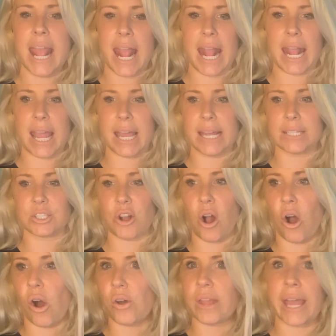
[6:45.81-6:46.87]
And
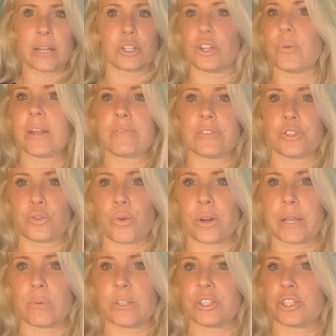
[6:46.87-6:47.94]
all that new
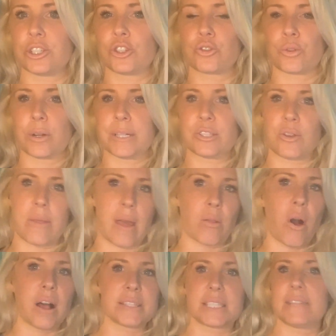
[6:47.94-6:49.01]
inventory was destroyed. So they
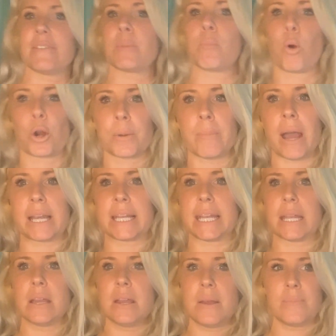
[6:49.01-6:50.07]
lost even more
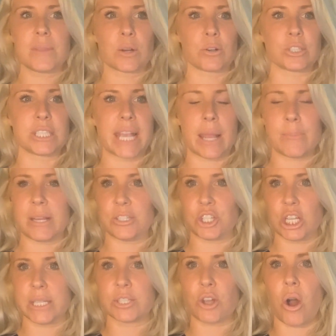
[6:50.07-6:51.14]
money. There were
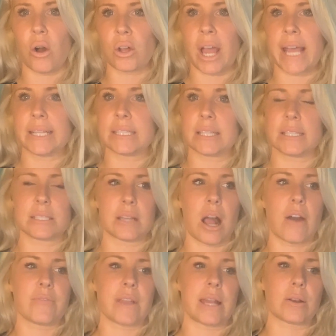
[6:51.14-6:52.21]
damages, all kinds of
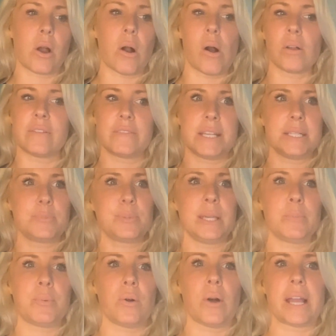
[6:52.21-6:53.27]
stuff. And all of these
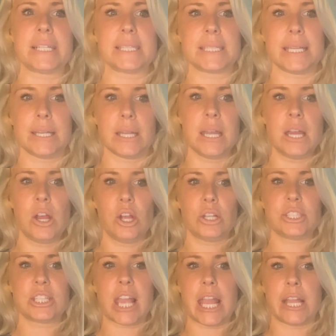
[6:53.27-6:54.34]
people I see
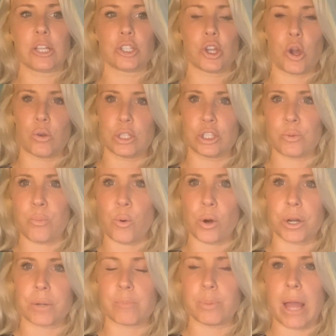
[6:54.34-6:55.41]
saying, go
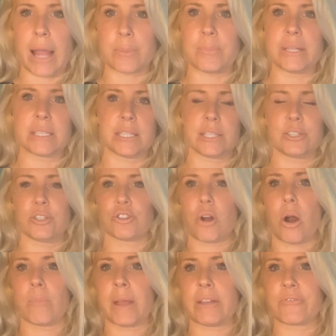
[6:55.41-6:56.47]
support Black businesses.
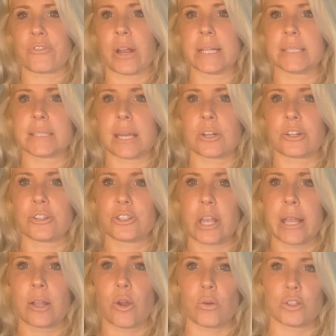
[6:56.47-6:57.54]
All my friends that are
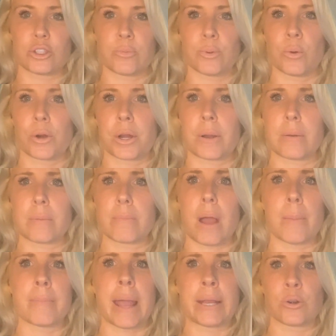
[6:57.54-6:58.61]
saying, go support my
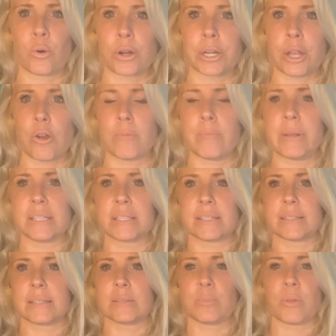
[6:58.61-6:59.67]
minority-owned
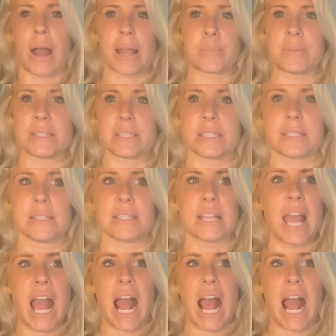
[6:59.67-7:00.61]
businesses, Black businesses.